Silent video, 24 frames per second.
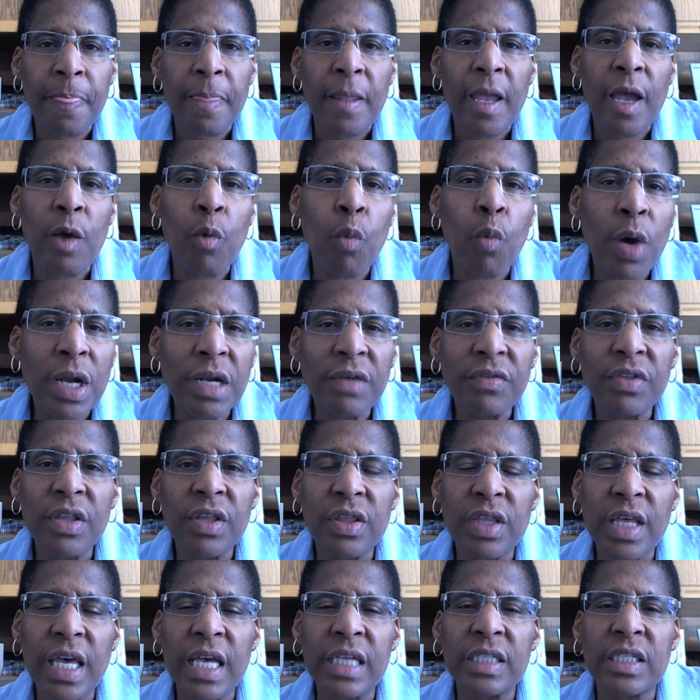And one of the
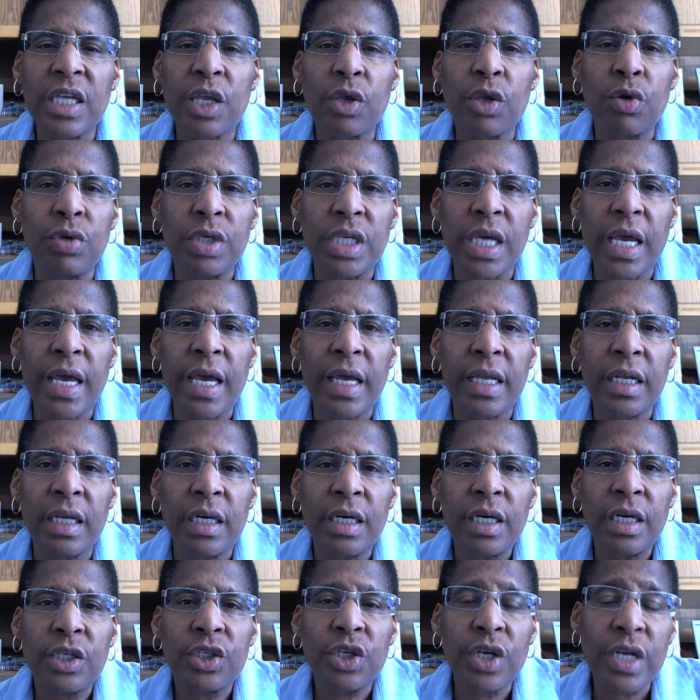things that you did
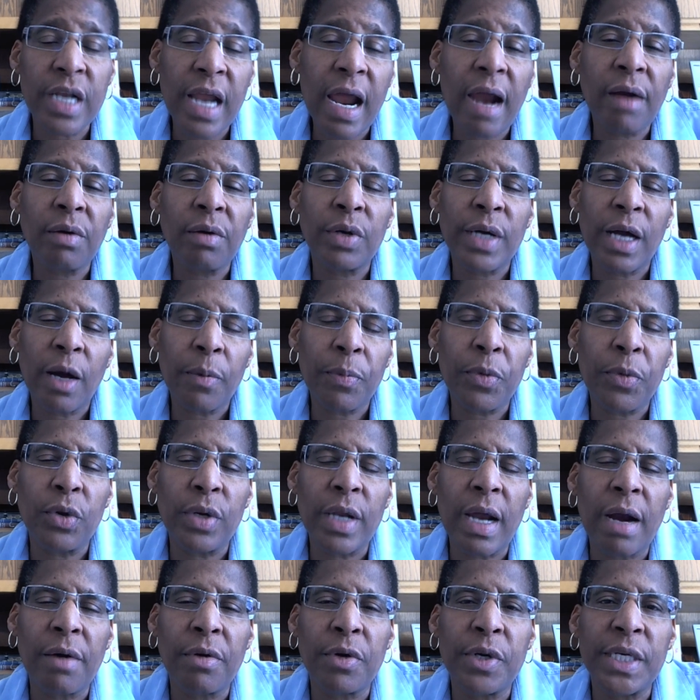to help you
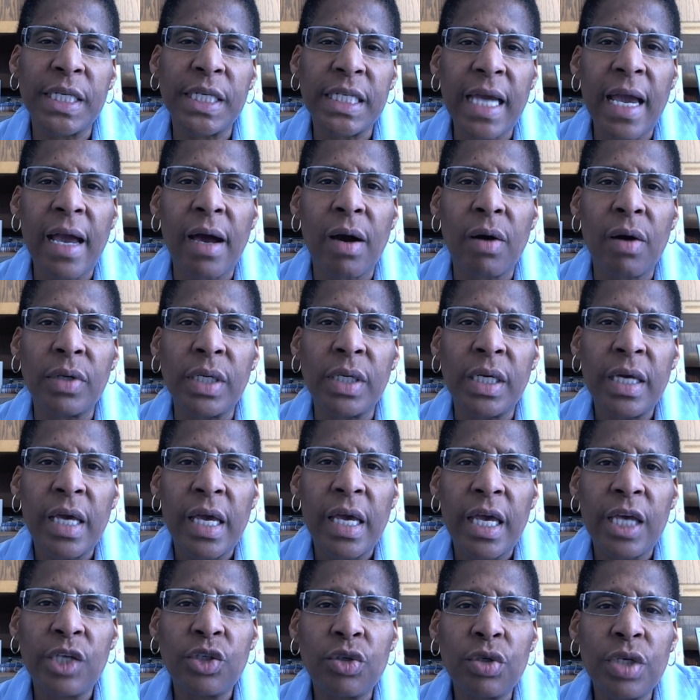narrow it down
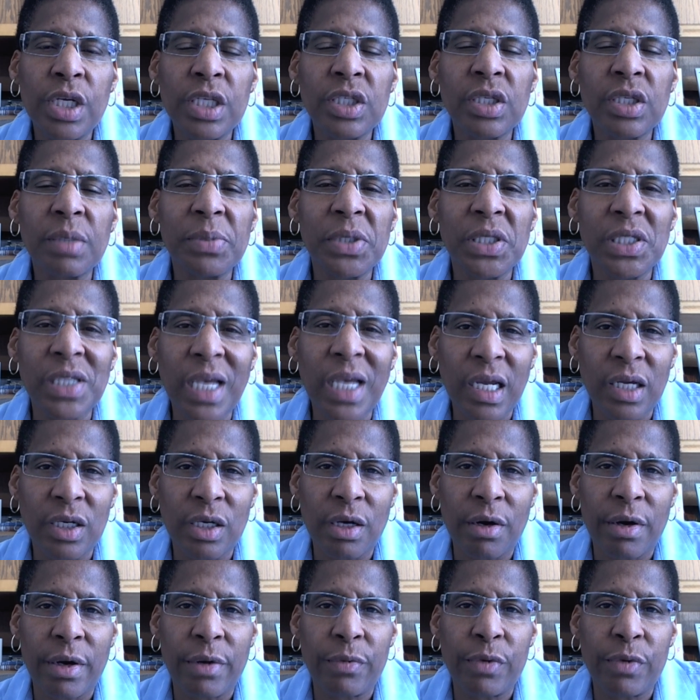is you did some
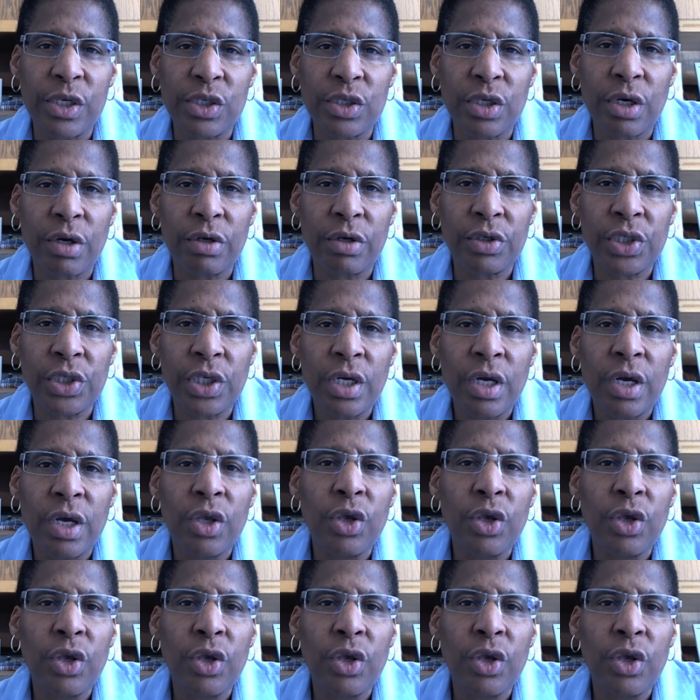secondary research.